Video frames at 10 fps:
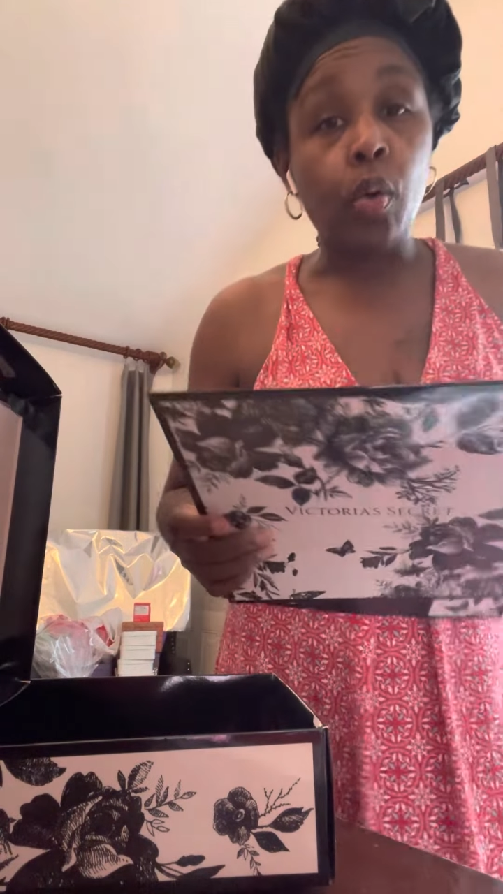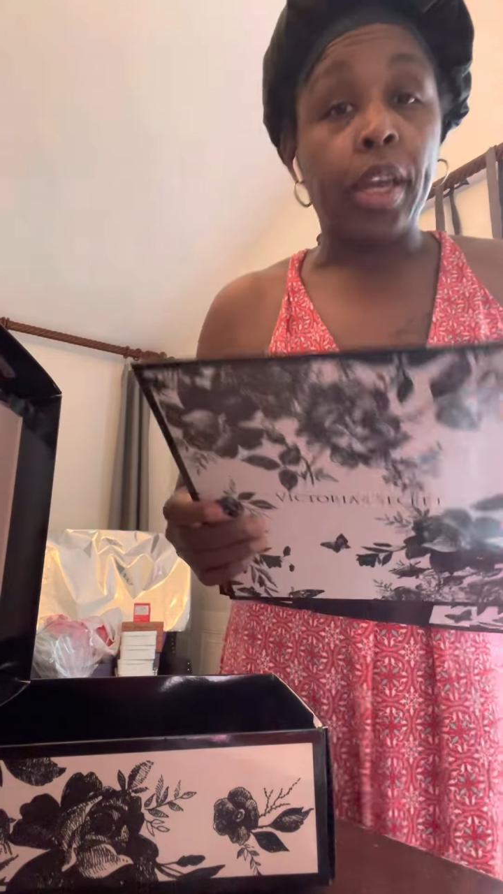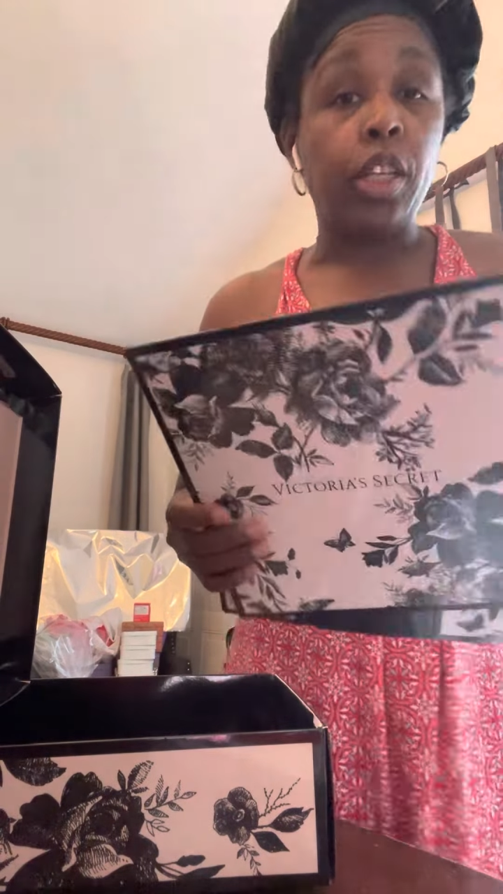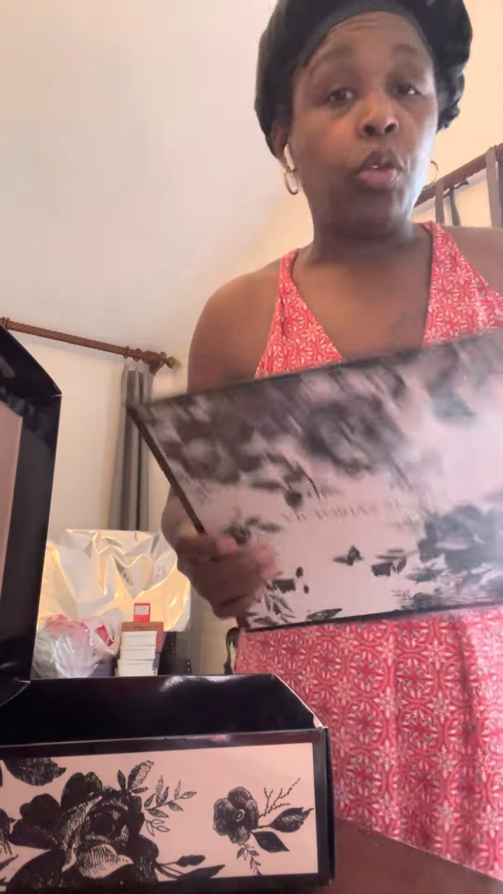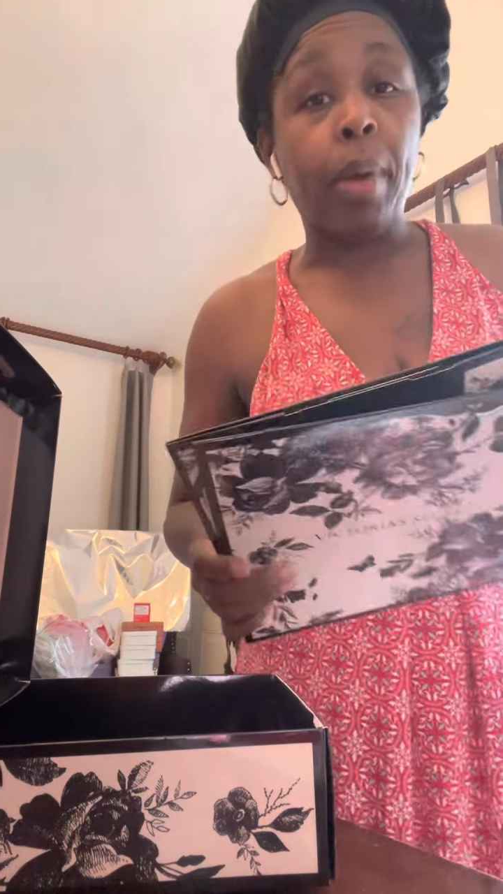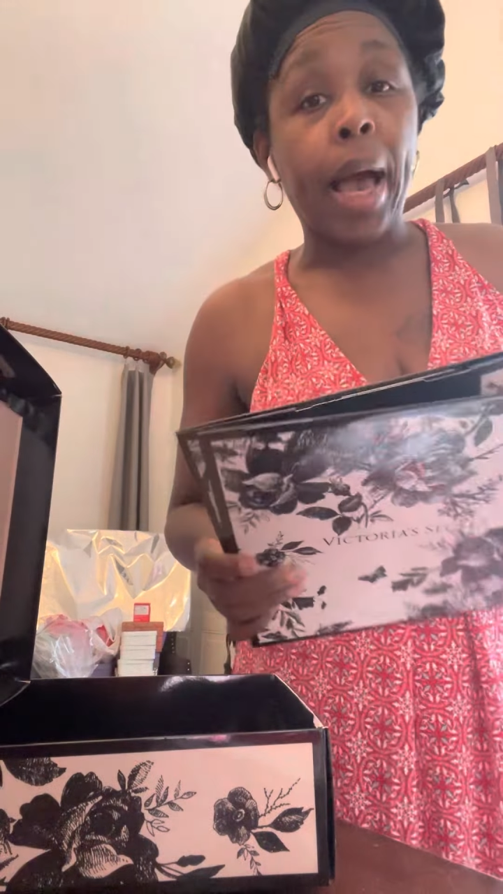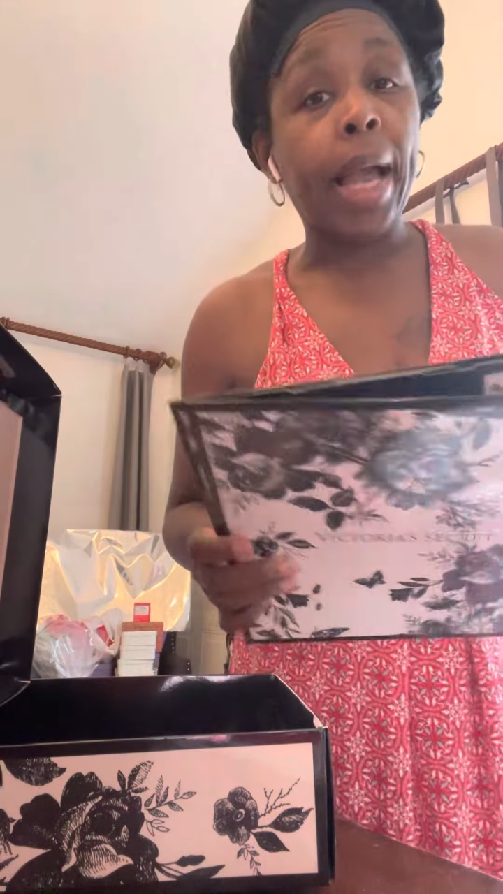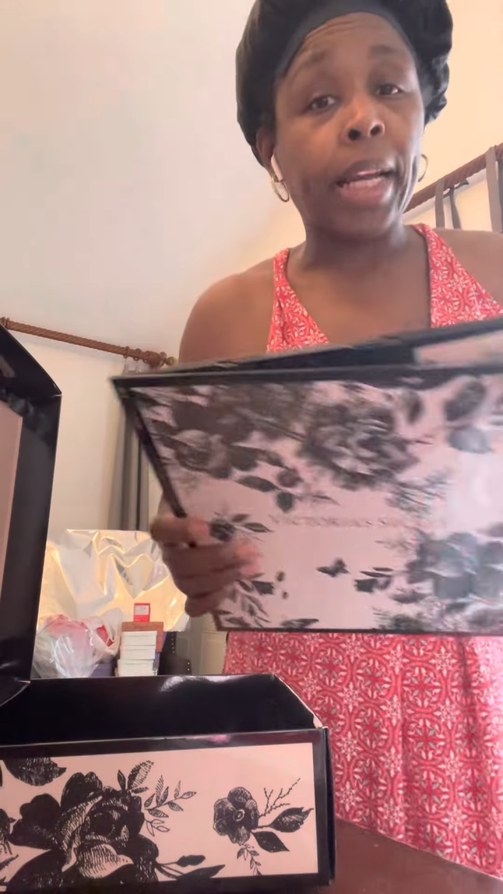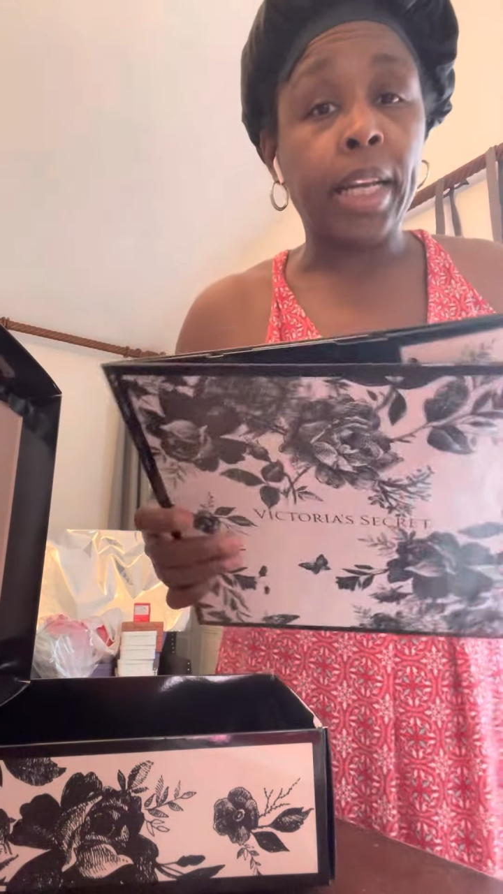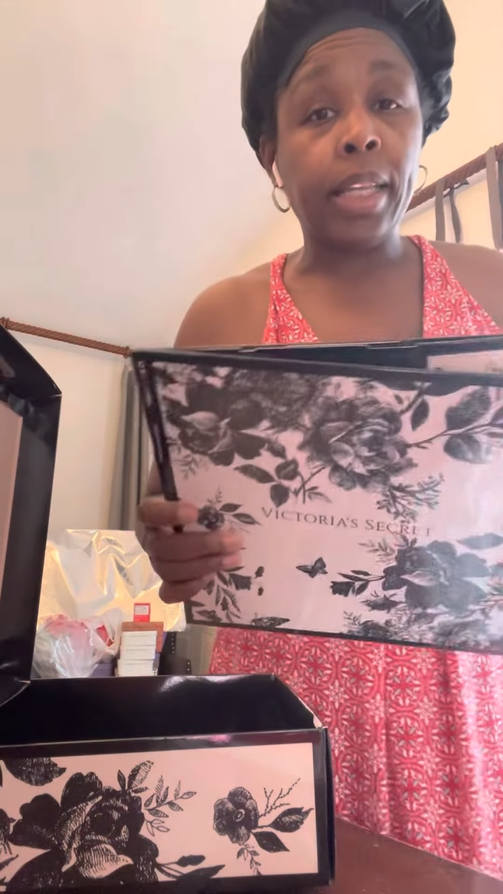and you buy
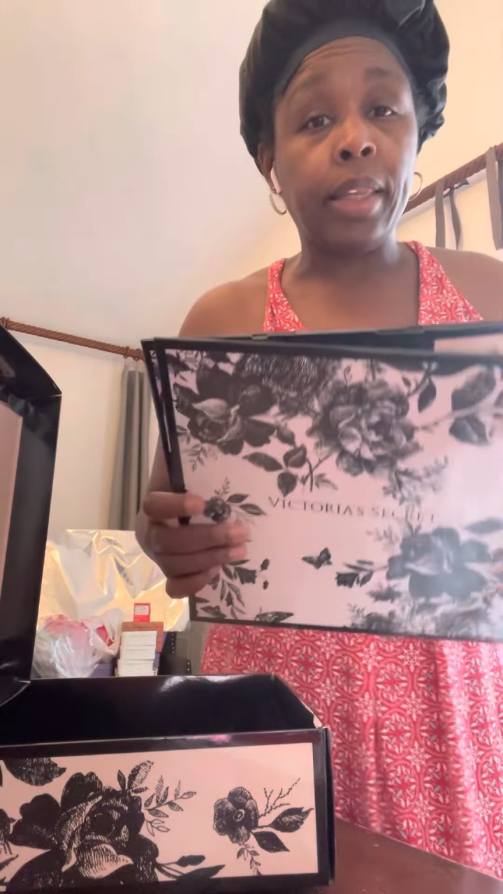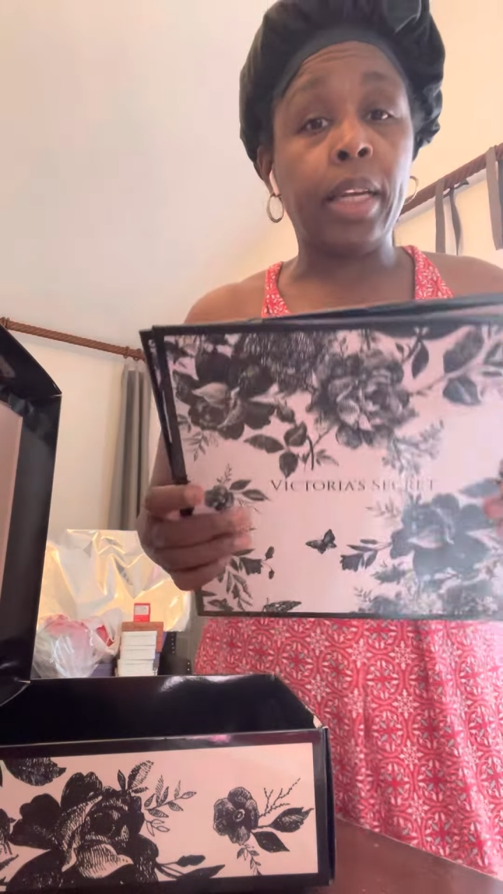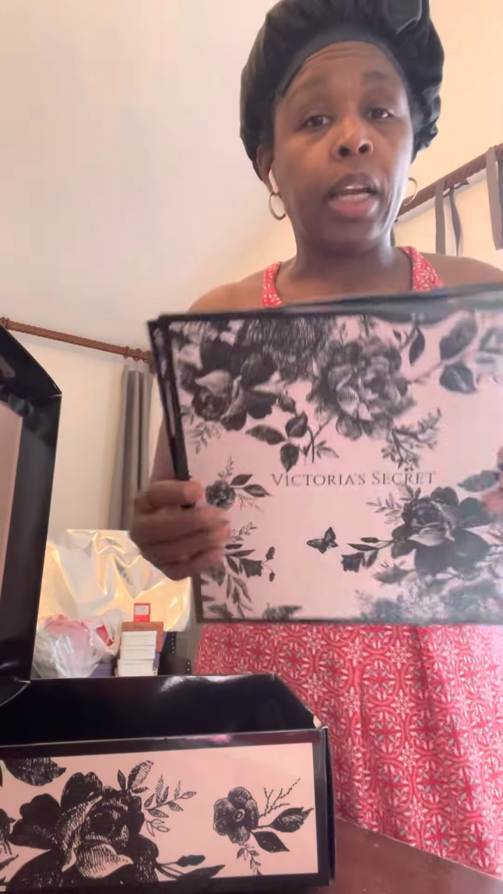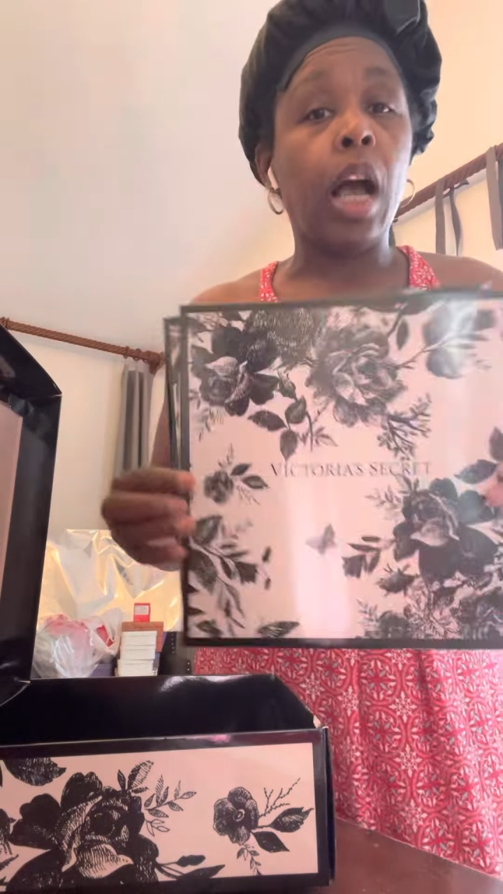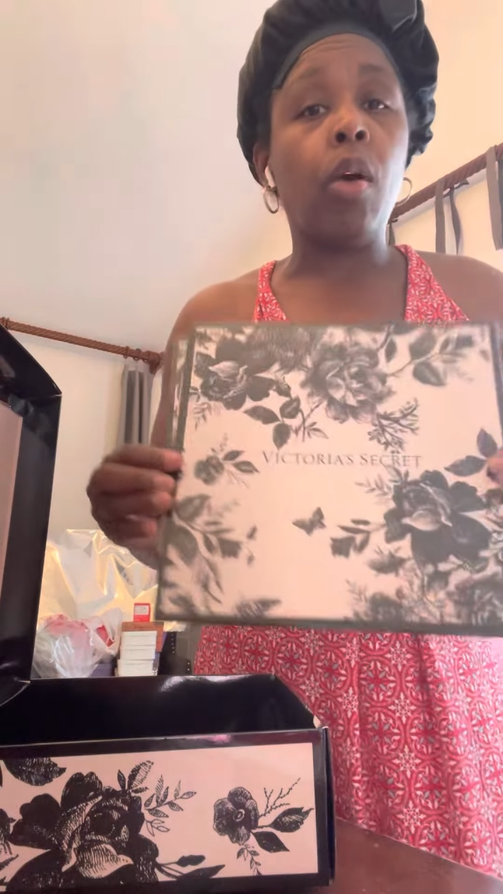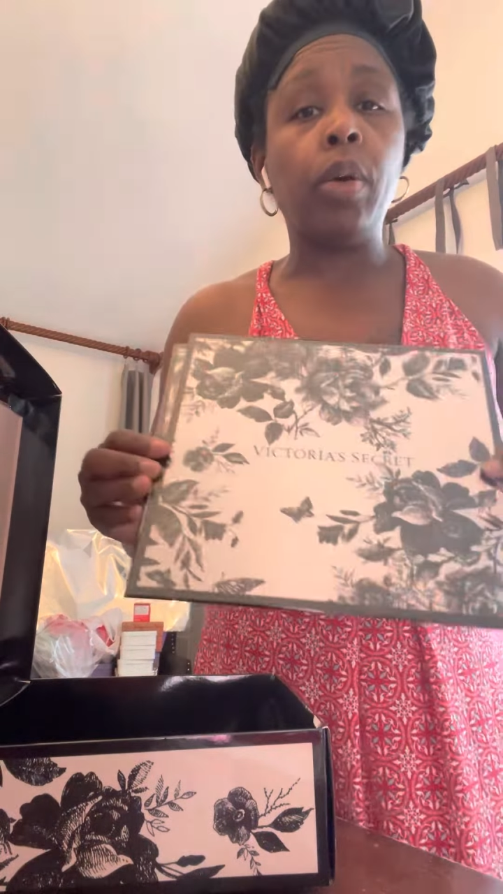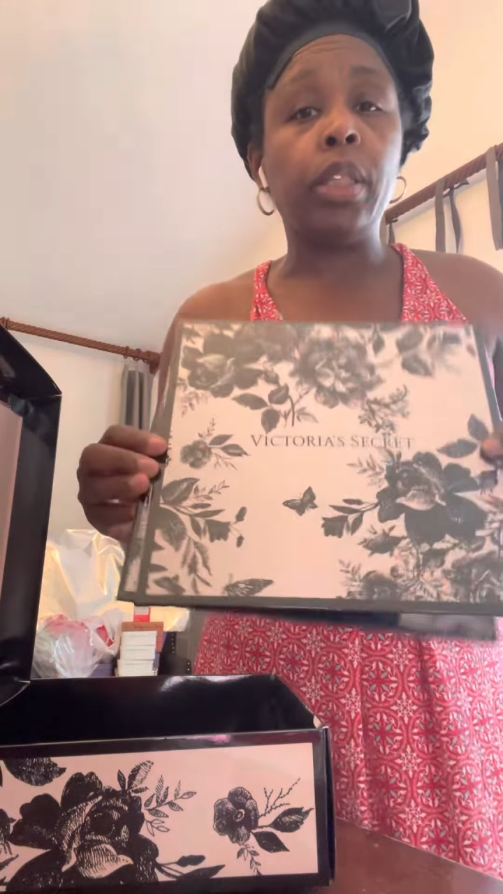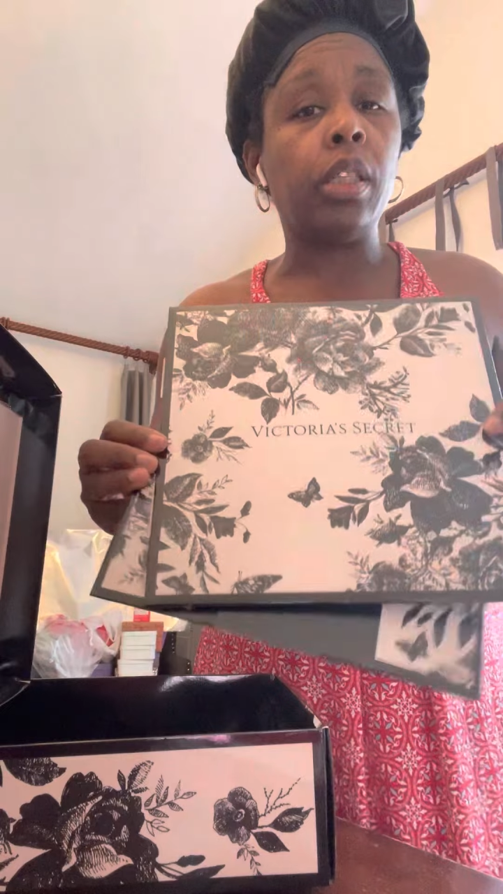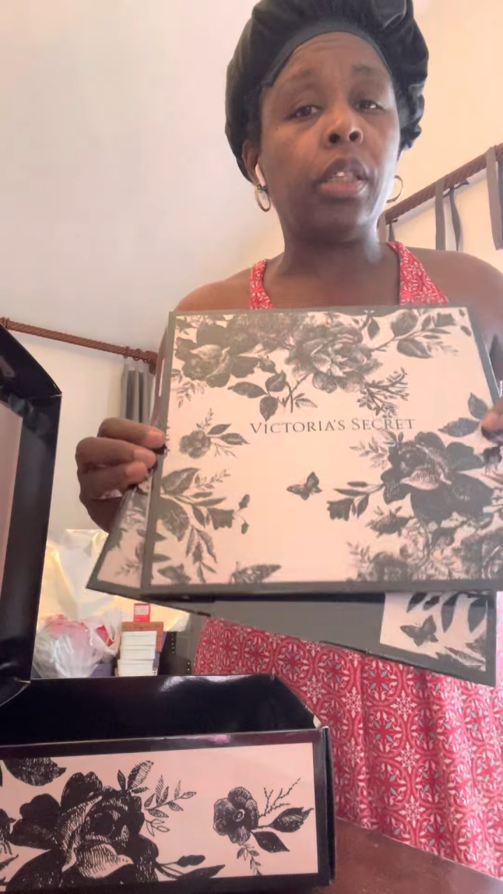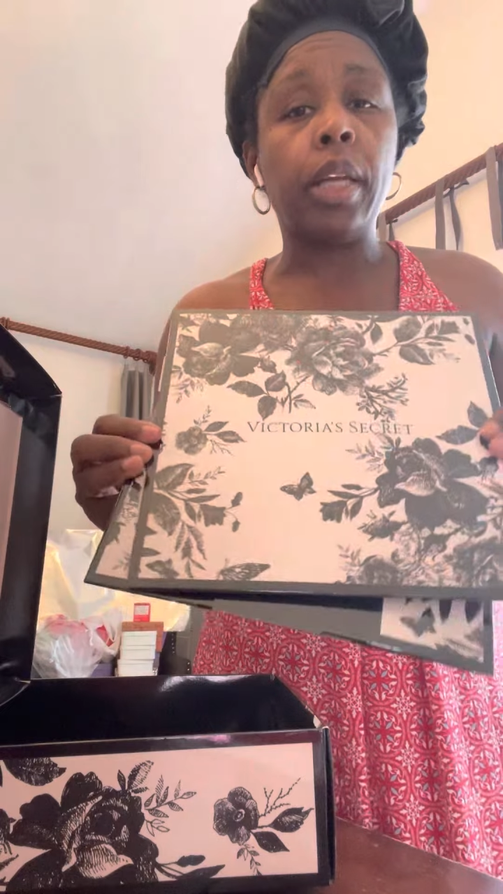anything, I always
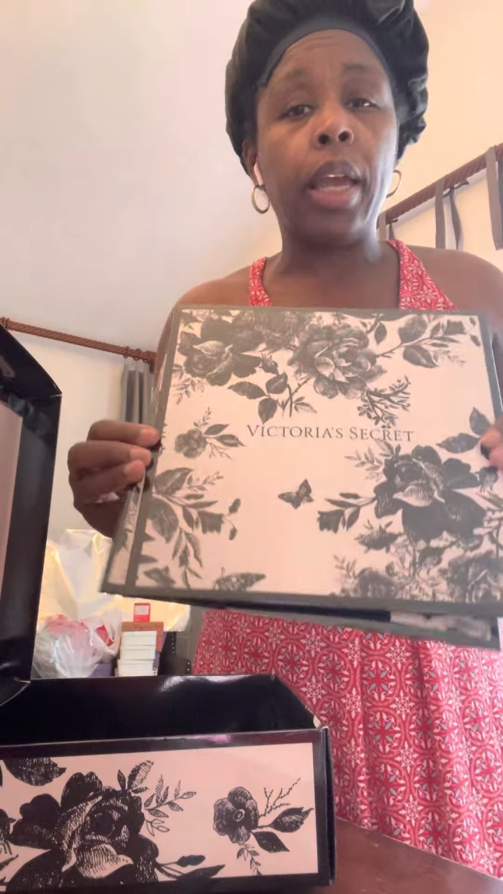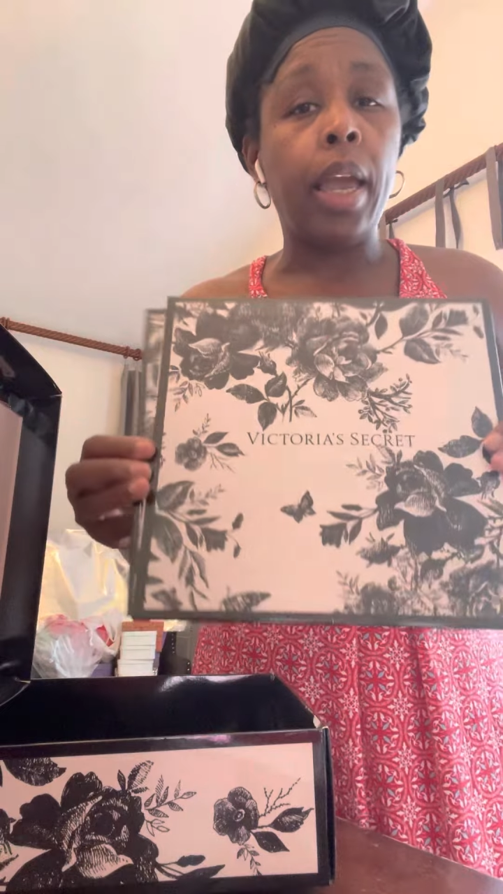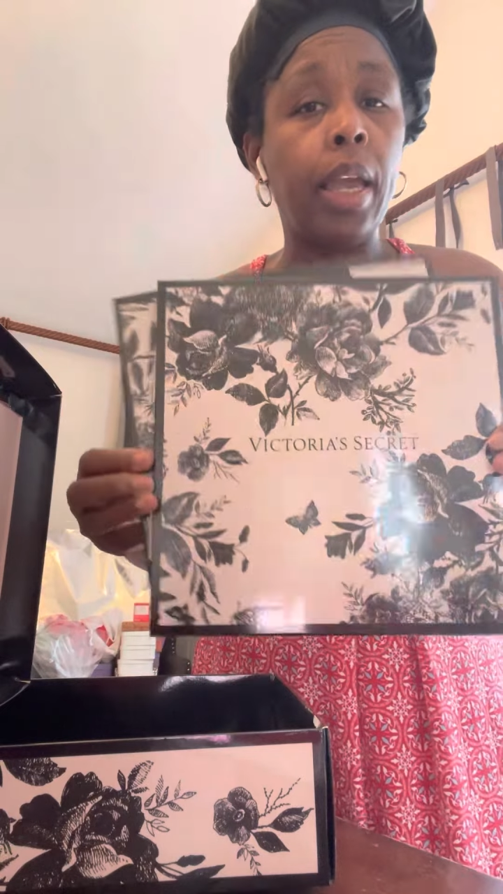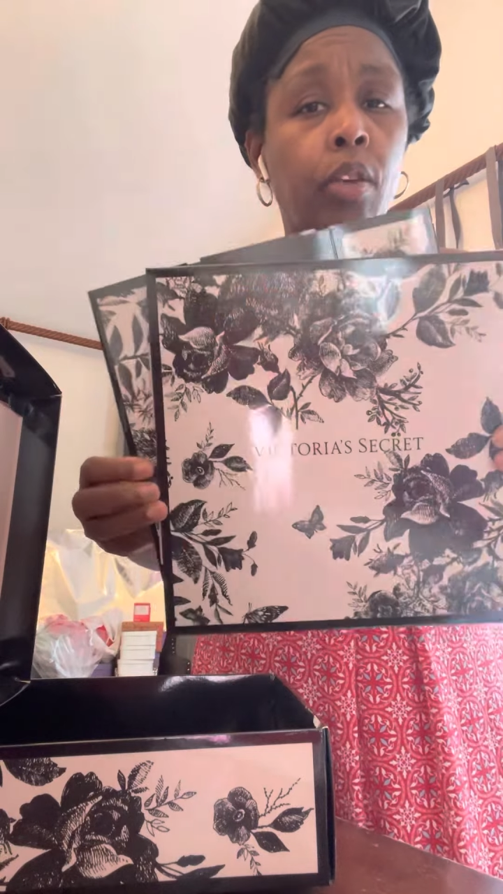just say, hey,